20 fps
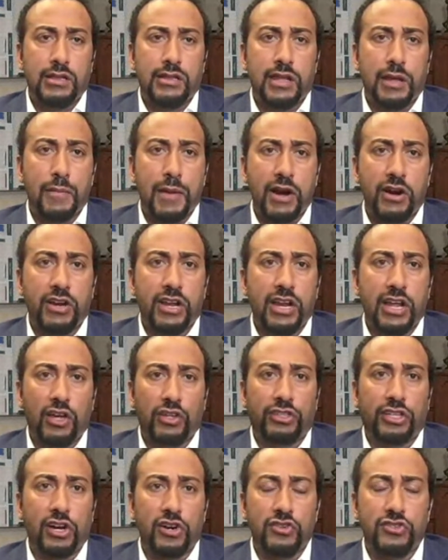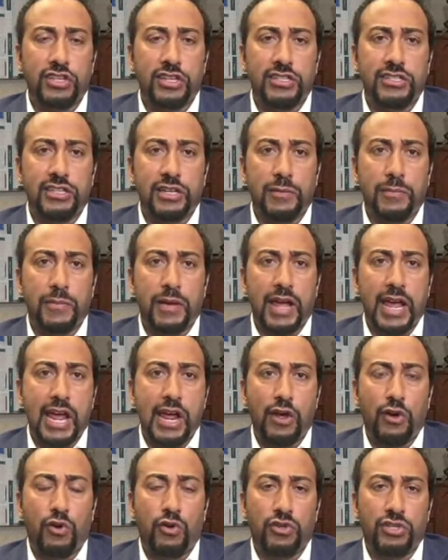the American healthcare system
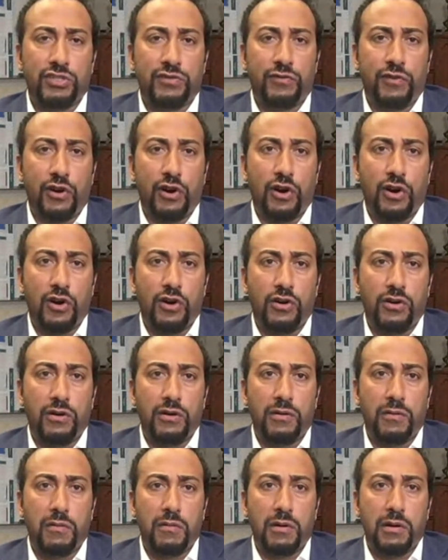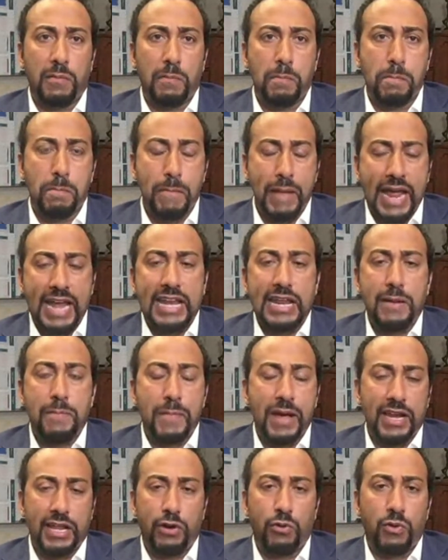ails for many,
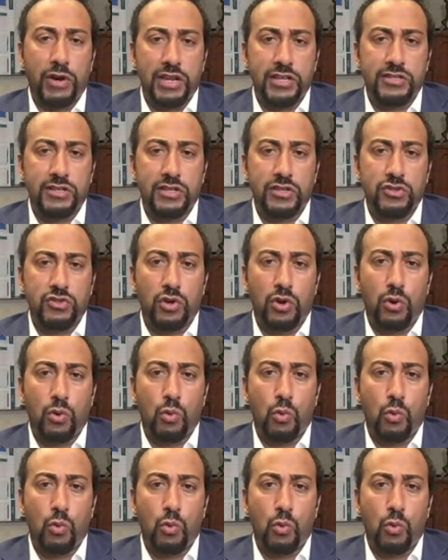many reasons.